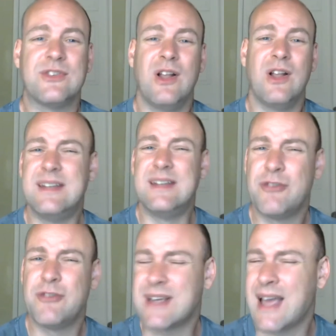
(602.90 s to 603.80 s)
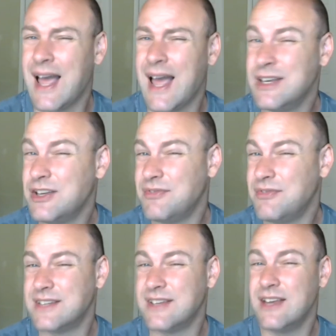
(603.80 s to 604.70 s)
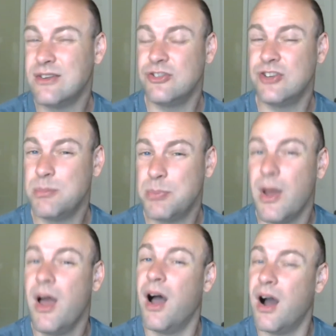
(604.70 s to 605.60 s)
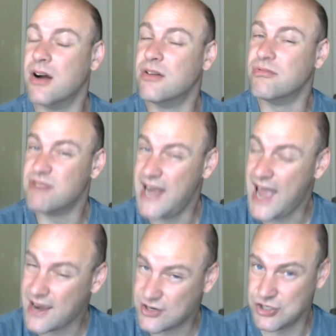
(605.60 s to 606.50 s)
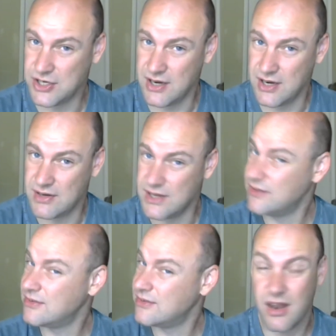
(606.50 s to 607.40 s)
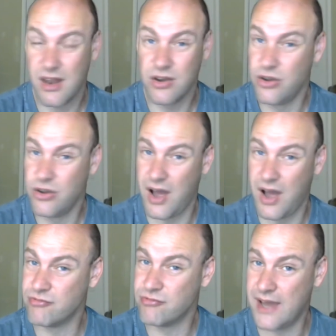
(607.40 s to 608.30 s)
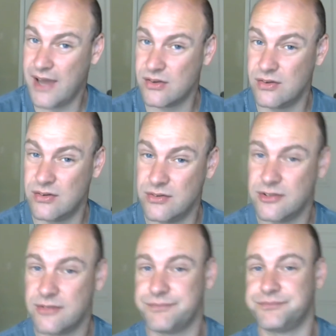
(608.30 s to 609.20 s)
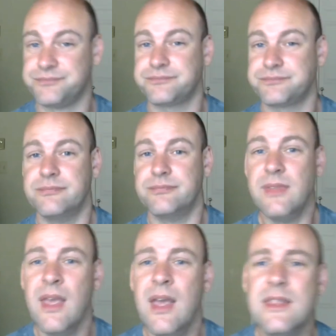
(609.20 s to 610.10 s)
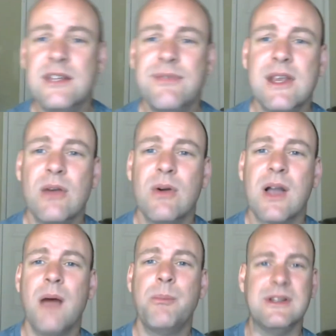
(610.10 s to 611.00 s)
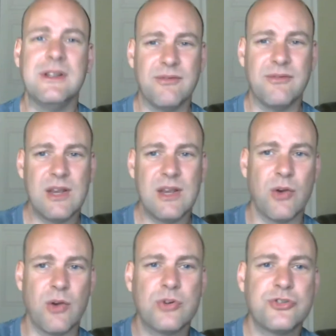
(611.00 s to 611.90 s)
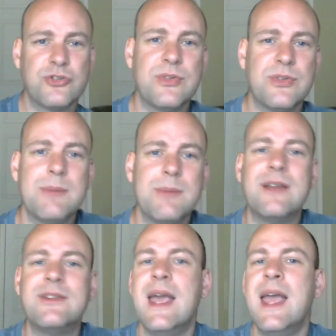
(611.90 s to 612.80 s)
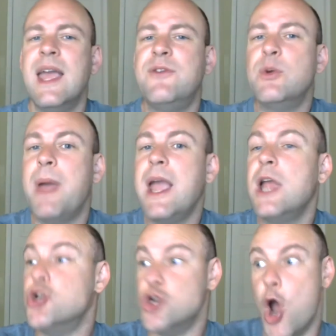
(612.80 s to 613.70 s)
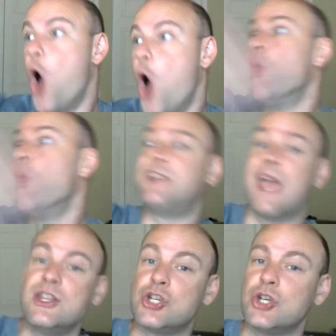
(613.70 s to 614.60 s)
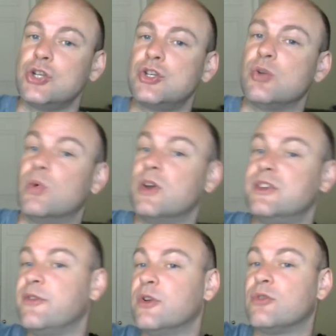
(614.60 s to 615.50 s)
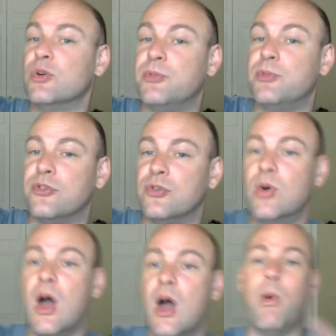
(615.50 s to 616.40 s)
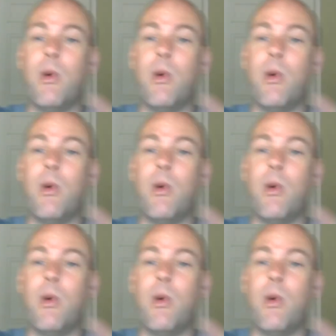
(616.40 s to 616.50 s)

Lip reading: a different kind of dictatorship are reactionaries, not radicals. This video accompanies the video on horseshoe theory because if you pay no attention to what different groups do, what